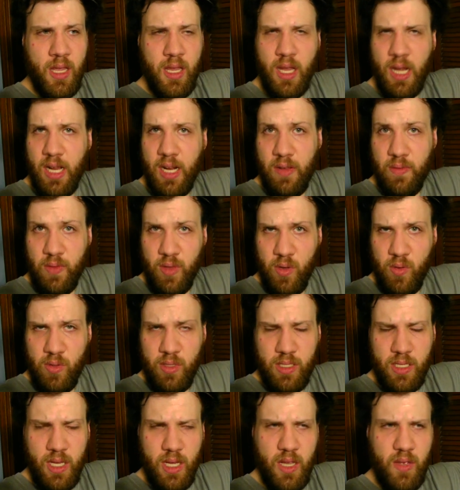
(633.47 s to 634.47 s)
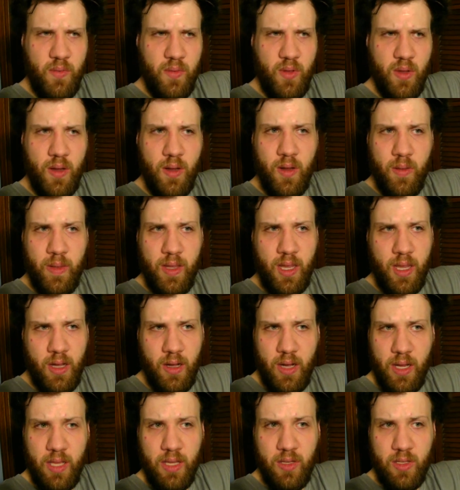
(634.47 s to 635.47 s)
kind of use if you're going to be
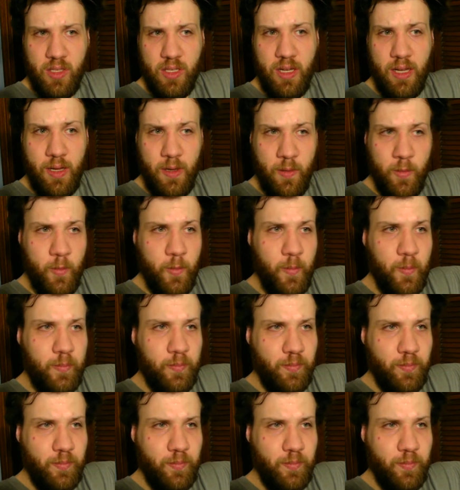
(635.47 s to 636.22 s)
carrying this around.